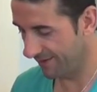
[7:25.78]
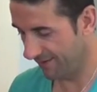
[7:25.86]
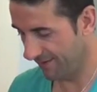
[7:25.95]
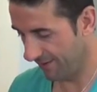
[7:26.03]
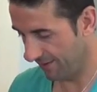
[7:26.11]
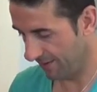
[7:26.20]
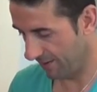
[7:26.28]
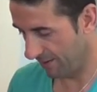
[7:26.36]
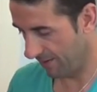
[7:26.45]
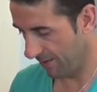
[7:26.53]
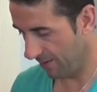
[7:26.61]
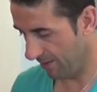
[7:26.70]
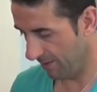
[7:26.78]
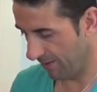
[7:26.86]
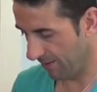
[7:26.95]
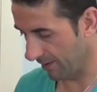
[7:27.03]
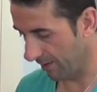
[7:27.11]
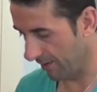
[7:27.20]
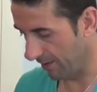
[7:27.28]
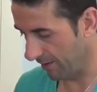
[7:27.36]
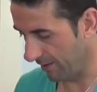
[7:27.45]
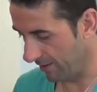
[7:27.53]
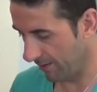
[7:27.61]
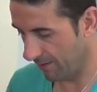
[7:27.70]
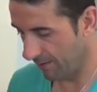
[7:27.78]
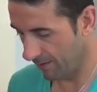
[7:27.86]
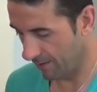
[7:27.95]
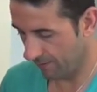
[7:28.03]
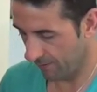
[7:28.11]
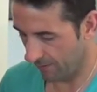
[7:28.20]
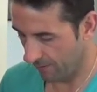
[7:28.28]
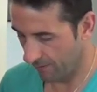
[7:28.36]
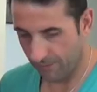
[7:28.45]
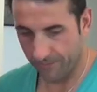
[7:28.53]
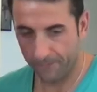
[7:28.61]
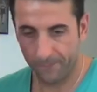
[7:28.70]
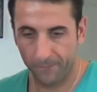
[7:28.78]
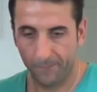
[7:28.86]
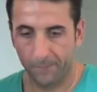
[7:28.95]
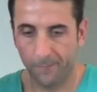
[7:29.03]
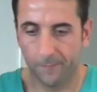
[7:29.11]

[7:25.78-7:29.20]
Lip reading: (silence)